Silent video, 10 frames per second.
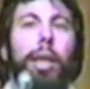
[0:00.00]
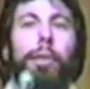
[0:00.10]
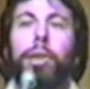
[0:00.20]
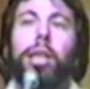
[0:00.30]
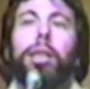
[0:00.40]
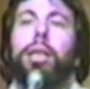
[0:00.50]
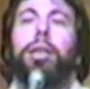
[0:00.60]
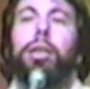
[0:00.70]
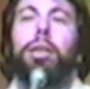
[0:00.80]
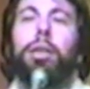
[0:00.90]
have
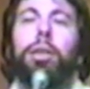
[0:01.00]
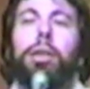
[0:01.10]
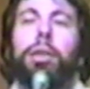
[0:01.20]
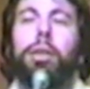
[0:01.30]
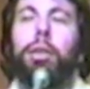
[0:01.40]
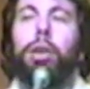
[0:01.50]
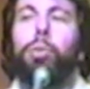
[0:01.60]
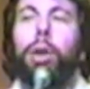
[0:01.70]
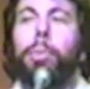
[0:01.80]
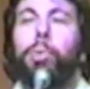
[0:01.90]
anything. We
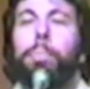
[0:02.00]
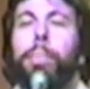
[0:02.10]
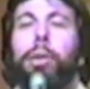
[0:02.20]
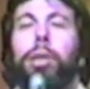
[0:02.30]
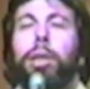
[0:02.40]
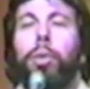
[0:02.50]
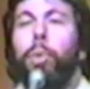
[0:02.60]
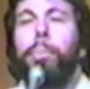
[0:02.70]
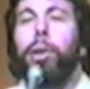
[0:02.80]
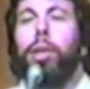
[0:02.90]

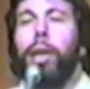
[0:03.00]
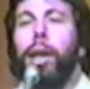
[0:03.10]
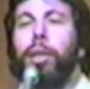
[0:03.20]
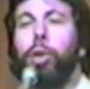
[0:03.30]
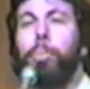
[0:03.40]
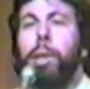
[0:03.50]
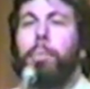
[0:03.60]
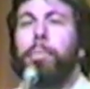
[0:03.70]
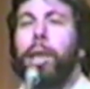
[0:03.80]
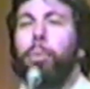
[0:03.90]
barely had,
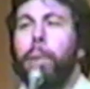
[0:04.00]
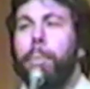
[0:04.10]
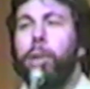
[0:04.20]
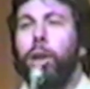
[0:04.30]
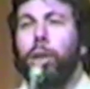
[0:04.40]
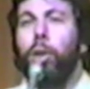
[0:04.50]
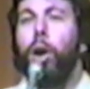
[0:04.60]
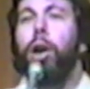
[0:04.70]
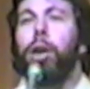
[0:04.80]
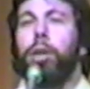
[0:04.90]
minimum down payment on a
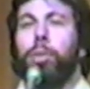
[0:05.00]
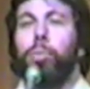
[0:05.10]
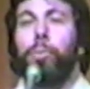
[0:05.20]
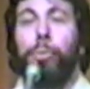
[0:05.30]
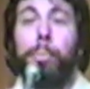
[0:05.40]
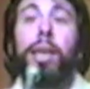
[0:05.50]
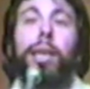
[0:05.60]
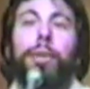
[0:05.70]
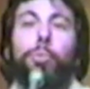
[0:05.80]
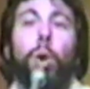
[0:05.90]
car, for
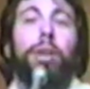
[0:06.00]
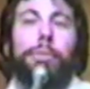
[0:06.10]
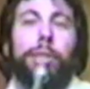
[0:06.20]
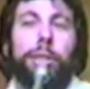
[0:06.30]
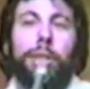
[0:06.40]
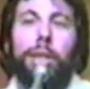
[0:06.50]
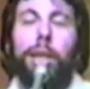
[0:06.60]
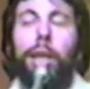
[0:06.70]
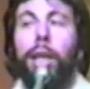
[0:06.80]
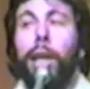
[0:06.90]
me, one of us.
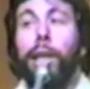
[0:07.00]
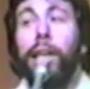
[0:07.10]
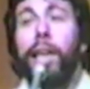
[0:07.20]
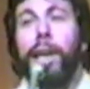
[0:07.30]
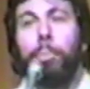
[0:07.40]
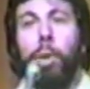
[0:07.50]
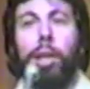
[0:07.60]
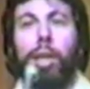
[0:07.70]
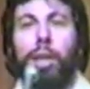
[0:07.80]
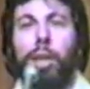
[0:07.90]
And he had
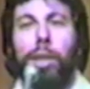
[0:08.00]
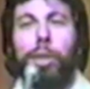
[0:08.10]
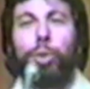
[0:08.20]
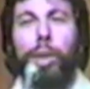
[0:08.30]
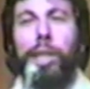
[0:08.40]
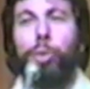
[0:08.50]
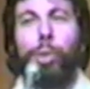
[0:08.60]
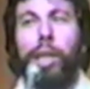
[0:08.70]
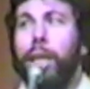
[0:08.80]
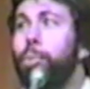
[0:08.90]
money. So he knew
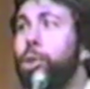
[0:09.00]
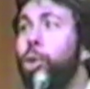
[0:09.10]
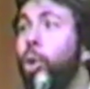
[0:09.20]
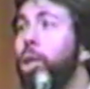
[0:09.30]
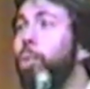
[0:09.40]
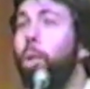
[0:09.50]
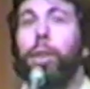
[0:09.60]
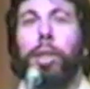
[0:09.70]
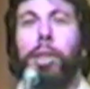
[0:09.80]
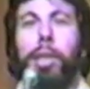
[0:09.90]
that he was the only
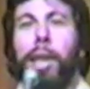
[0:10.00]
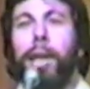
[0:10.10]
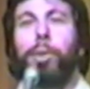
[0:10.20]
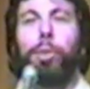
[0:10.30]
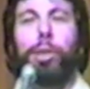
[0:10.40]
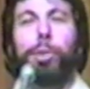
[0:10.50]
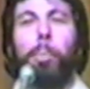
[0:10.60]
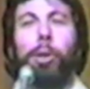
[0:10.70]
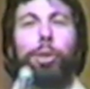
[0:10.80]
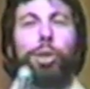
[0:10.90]
one that in the end, in this
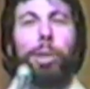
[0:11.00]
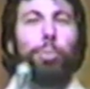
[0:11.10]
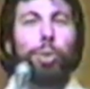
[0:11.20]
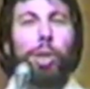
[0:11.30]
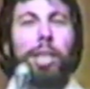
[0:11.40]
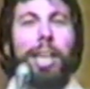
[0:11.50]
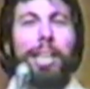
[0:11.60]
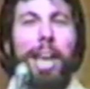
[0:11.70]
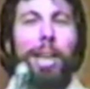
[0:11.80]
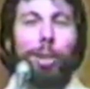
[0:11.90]
partnership, was going to
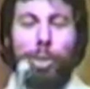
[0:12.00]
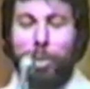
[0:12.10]
get nailed.